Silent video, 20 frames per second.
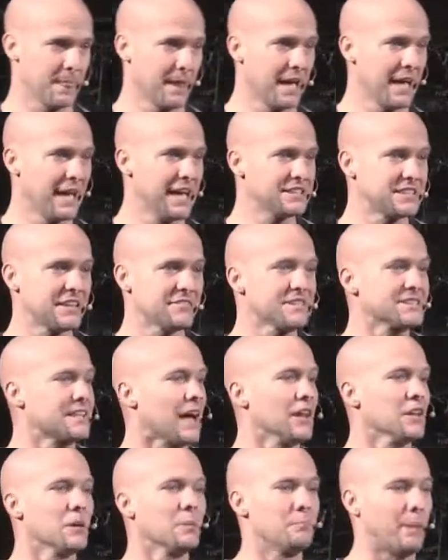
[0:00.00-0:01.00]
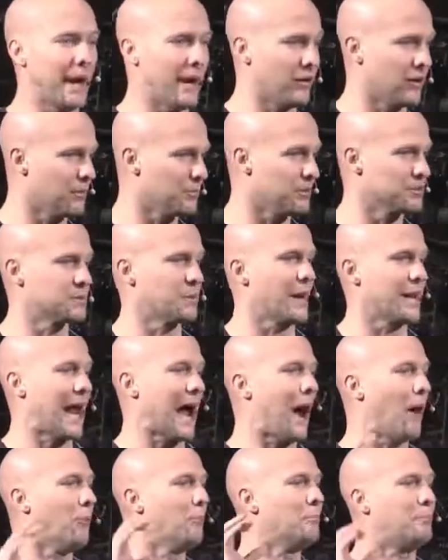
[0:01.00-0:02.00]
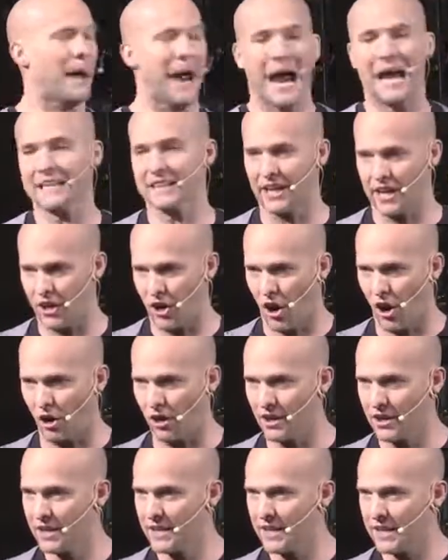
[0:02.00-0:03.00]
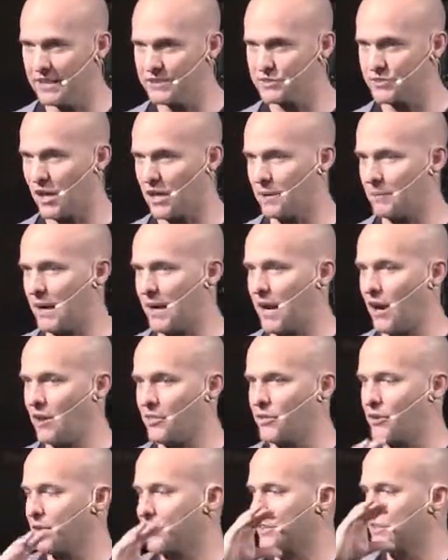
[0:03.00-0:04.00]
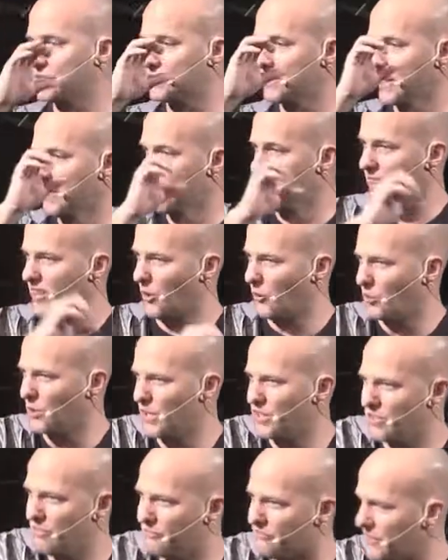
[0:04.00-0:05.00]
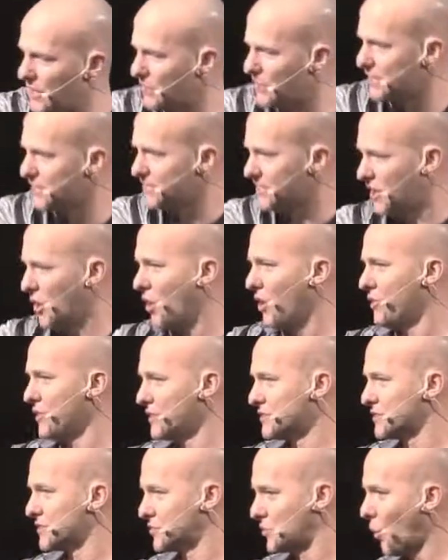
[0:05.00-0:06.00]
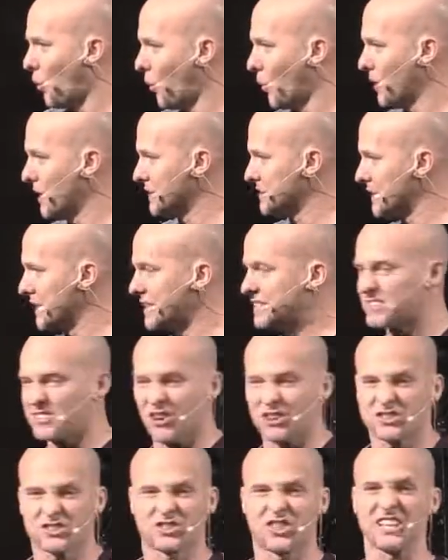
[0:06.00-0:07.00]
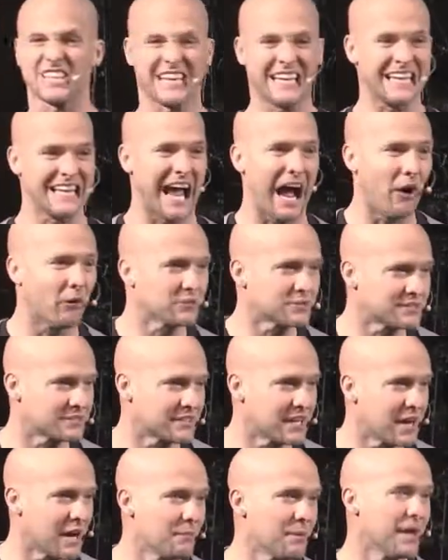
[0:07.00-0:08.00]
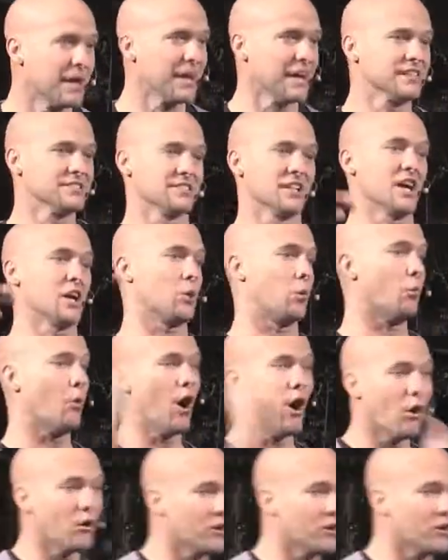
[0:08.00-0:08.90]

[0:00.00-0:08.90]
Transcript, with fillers: He's even telling parables about how bad they are. He's talking about how they're these, they're really the villains in all these stories, and he starts to denounce them. He's like, woe